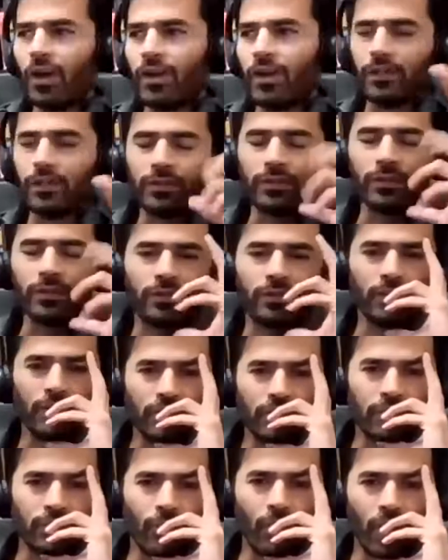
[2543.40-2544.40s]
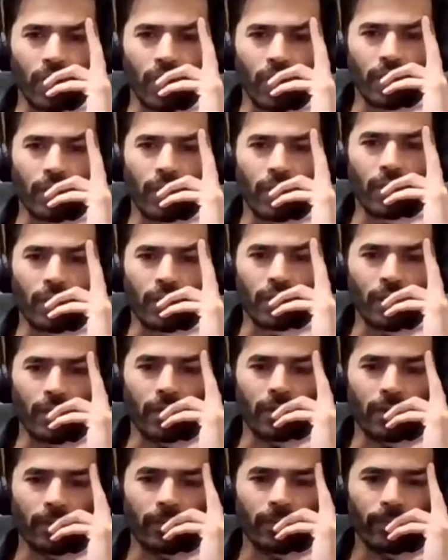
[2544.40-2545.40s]
audience. Is what I call it
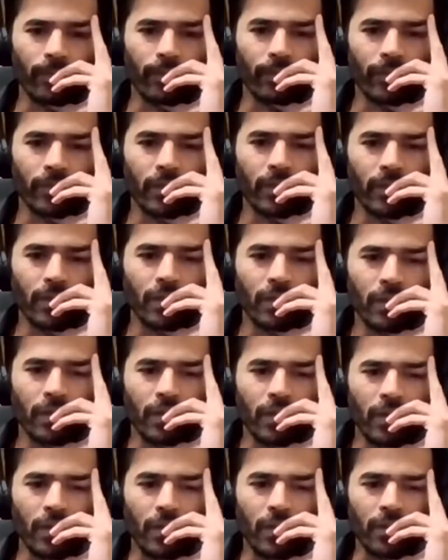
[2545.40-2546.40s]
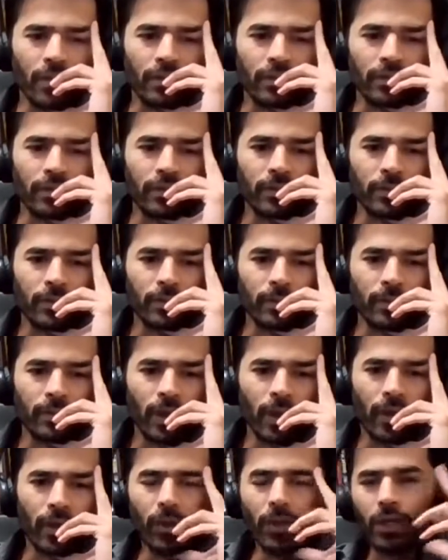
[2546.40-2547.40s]
now. And
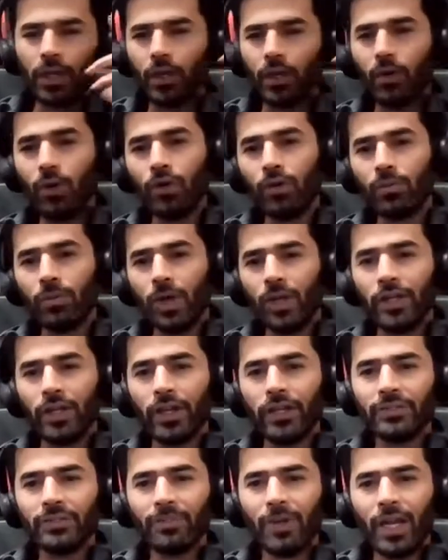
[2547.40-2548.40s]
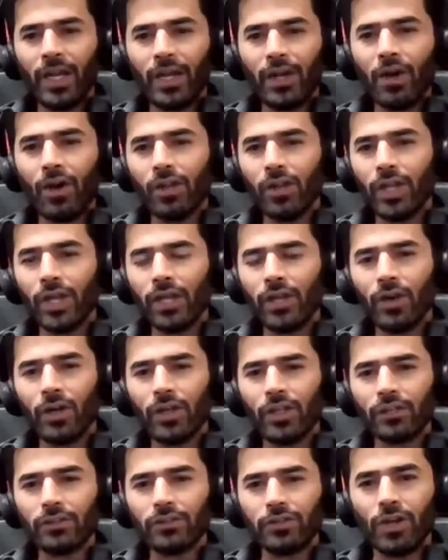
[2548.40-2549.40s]
anyone can go to
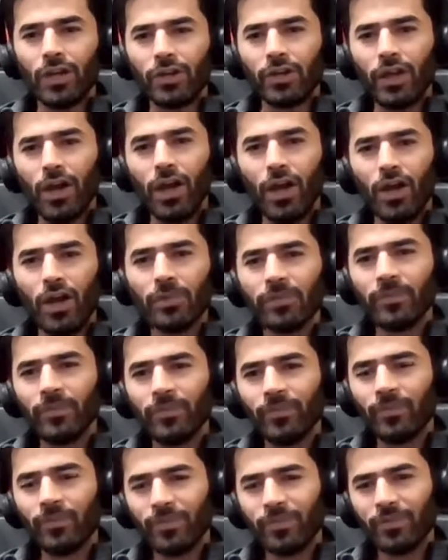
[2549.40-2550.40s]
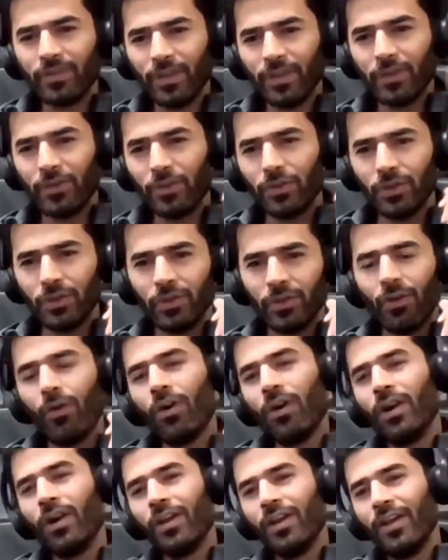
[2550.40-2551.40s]
monetizemyonlineaudience.com and you'll, or